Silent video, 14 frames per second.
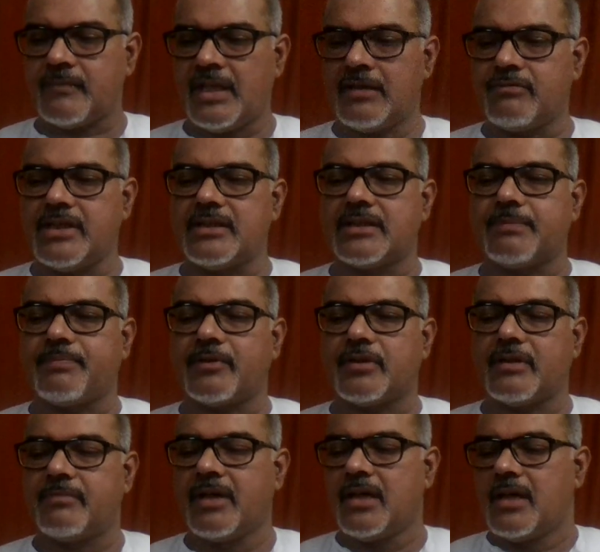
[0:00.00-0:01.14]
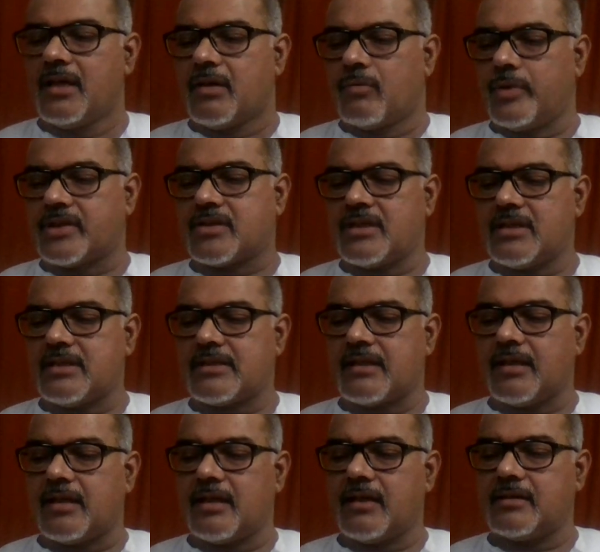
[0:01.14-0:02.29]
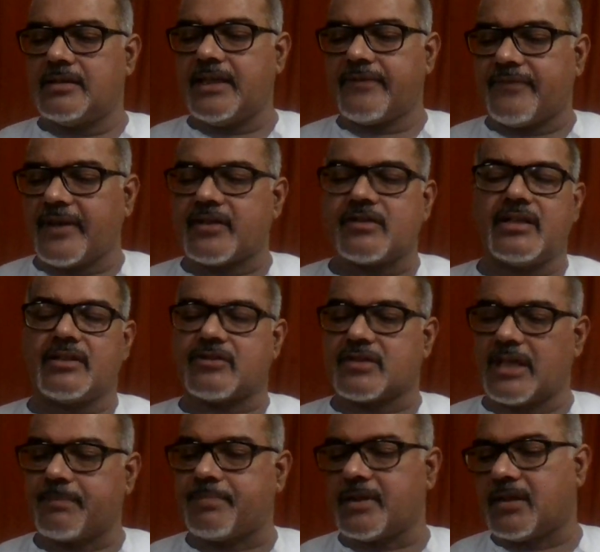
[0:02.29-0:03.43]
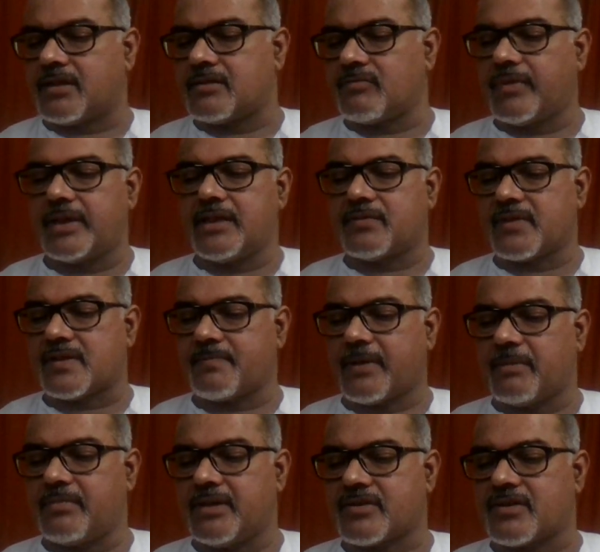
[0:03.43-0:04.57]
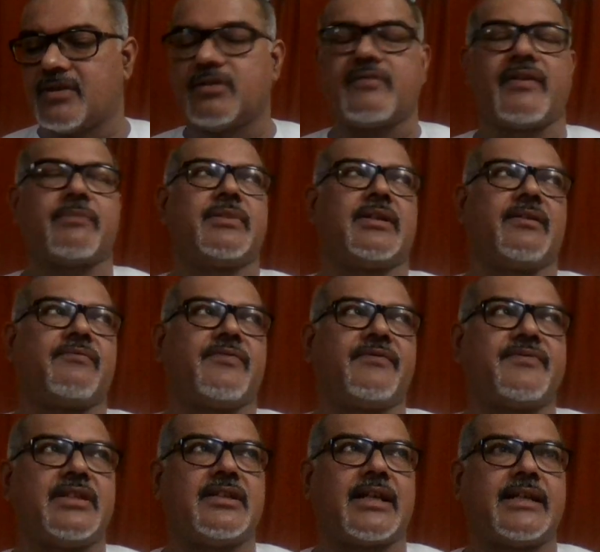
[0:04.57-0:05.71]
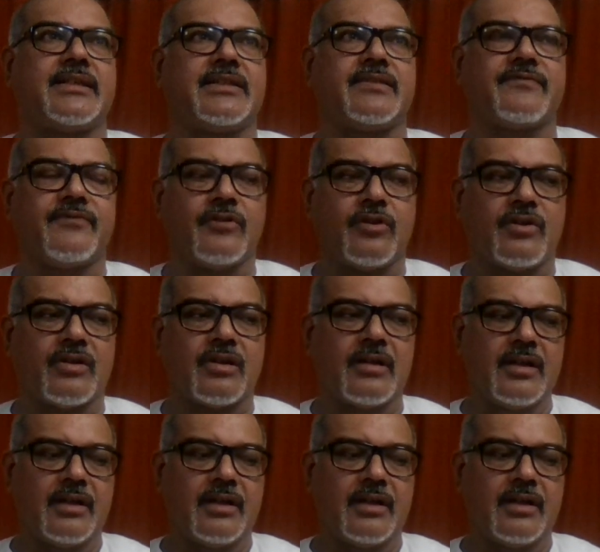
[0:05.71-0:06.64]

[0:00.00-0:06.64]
read the poem, which is The Affectionate Shepherd, when it was published in November 1594,